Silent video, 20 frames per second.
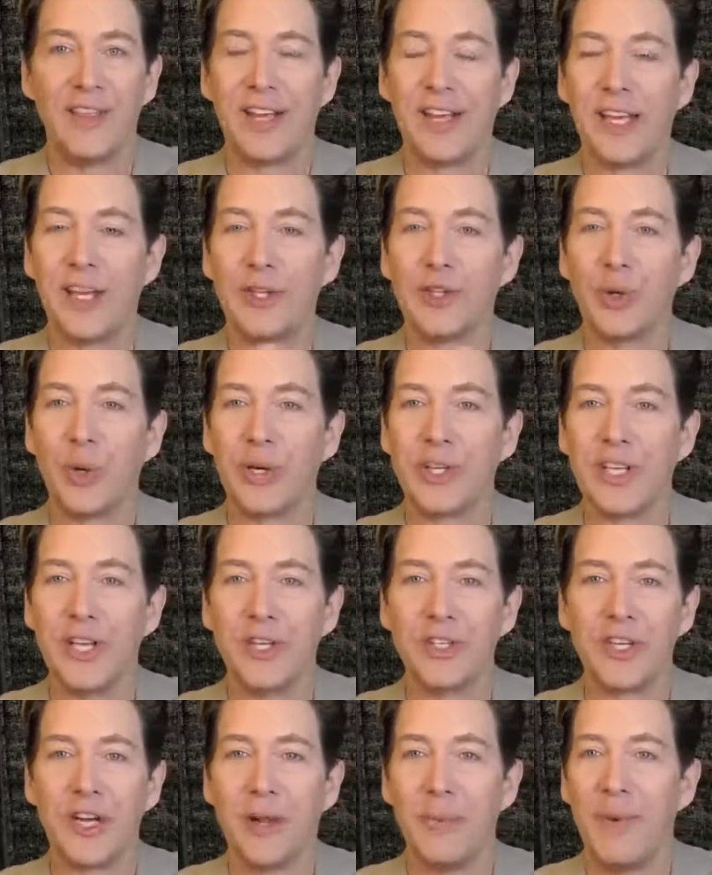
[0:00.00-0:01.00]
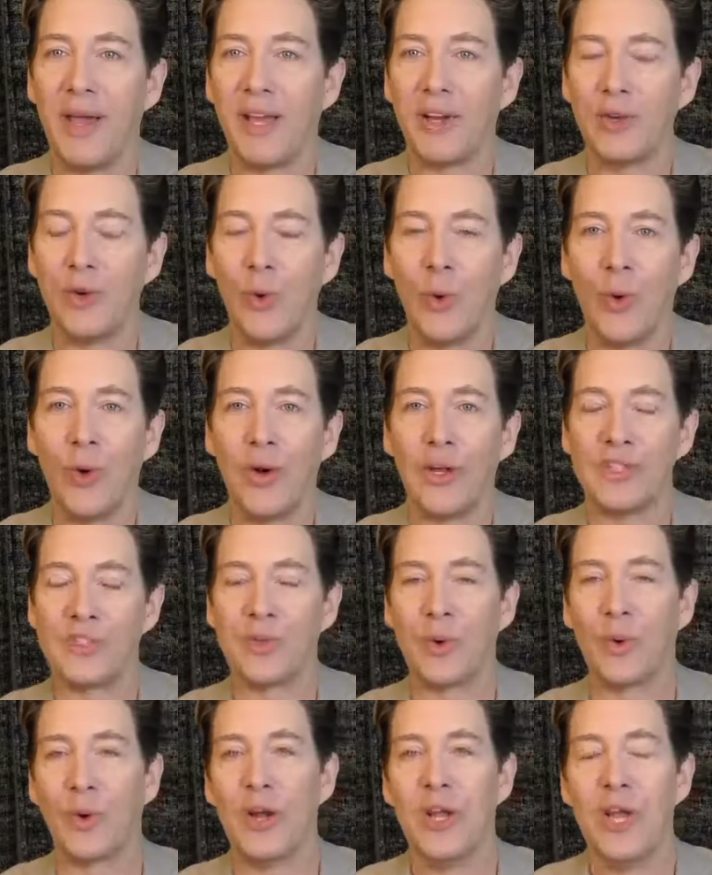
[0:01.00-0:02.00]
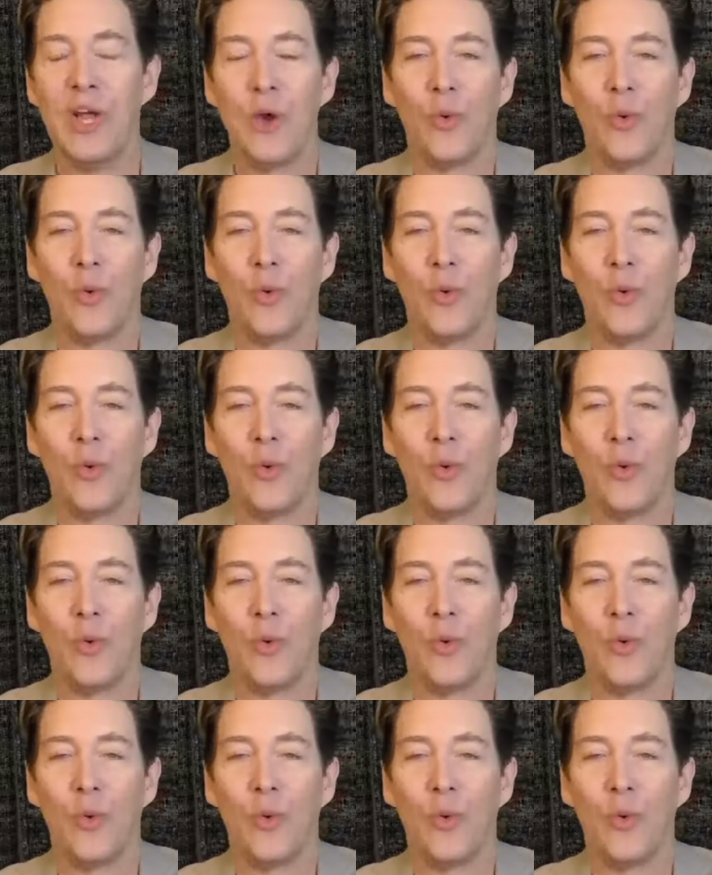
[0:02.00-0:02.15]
get your attention and make noise, or